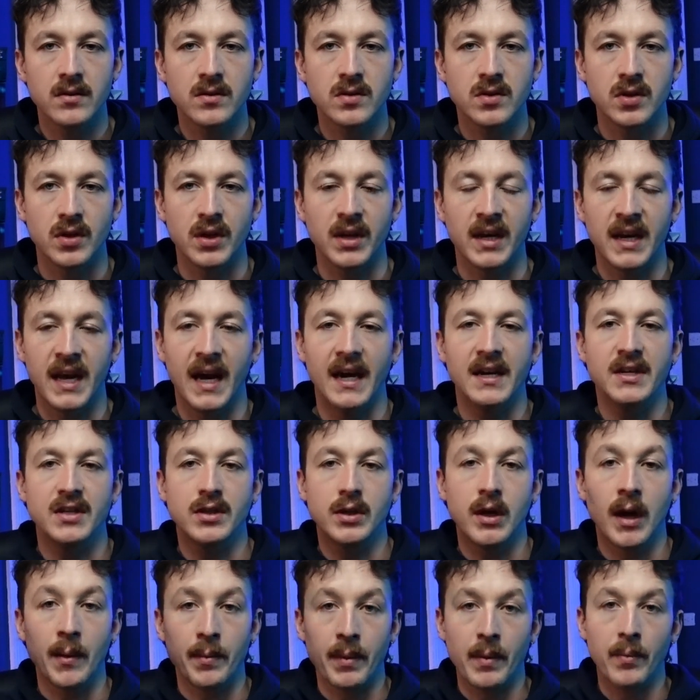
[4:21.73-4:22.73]
So you can't
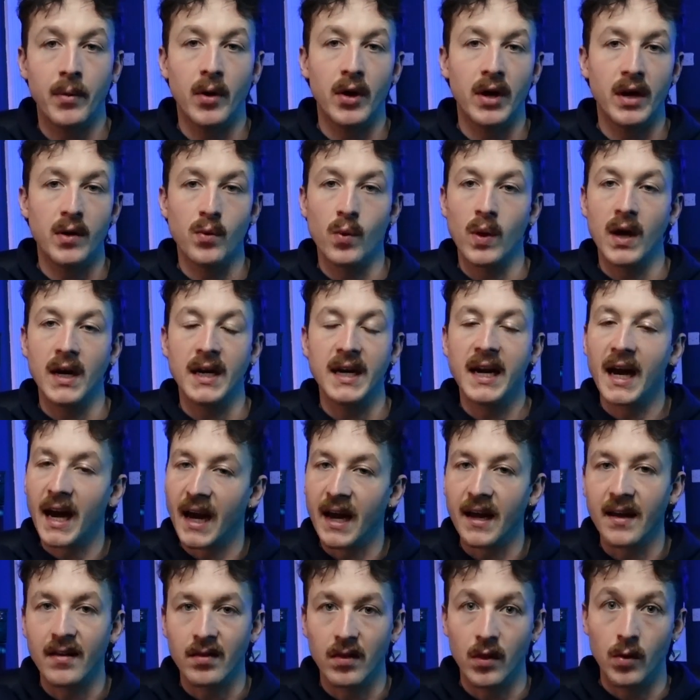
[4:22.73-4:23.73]
do upper body one
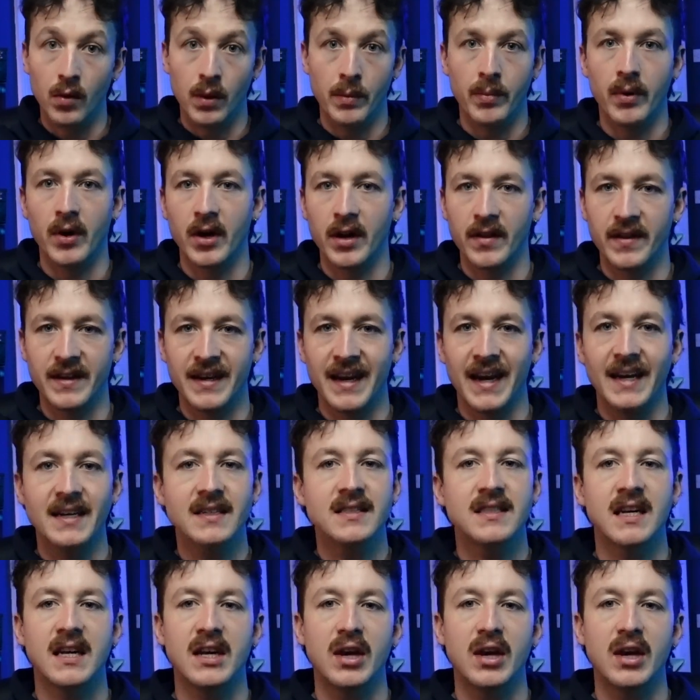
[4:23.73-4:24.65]
day, lower body the next day.